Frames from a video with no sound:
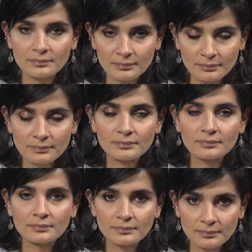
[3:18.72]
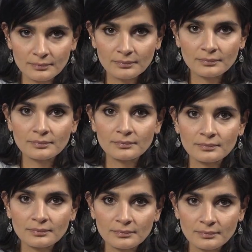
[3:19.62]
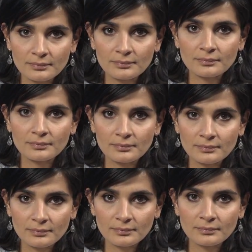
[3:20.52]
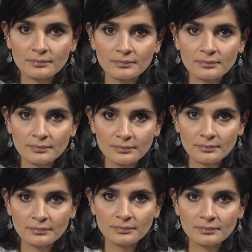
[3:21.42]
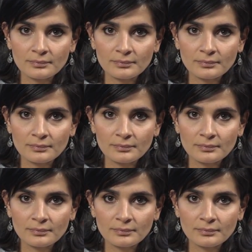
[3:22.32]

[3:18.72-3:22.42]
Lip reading: No words are spoken by the person on screen.